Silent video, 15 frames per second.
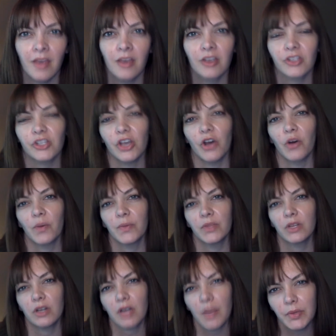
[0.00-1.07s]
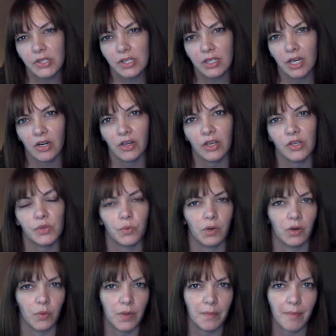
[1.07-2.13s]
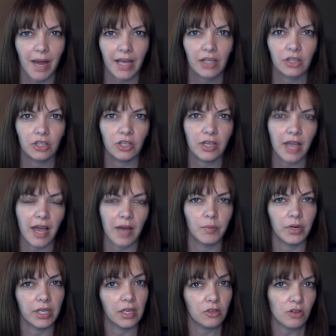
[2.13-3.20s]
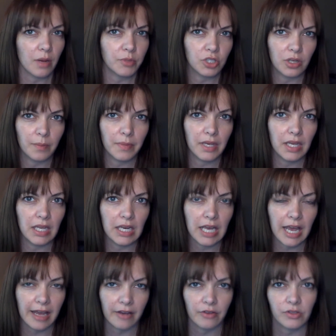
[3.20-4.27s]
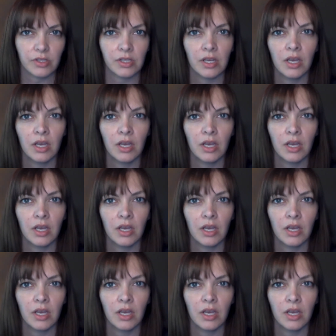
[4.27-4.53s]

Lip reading: So there are a couple scenarios where we might look at bringing dropship in-house.